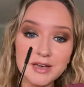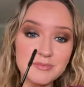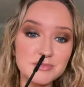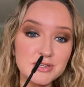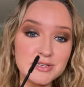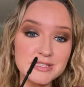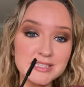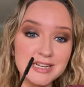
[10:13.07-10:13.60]
I'm
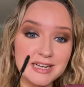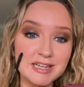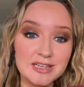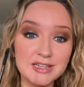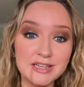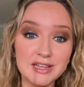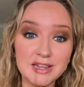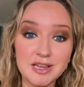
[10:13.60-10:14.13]
using a
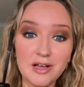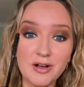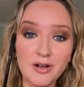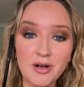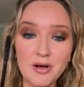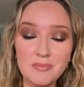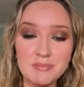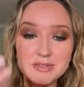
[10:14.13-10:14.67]
little
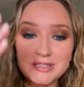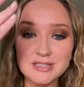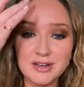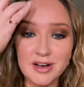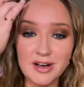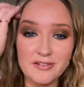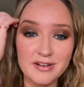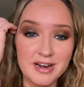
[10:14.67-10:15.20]
Lancome
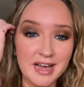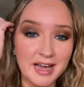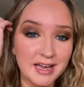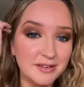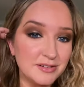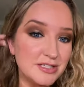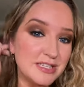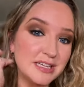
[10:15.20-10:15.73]
mascara
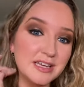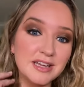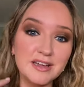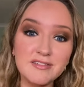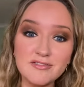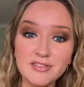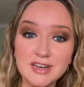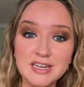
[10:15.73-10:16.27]
now to
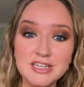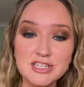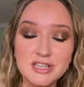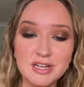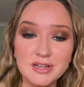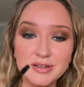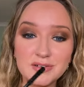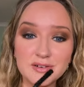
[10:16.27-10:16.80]
finish the
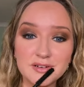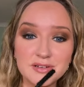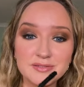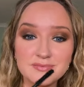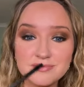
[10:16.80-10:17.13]
look.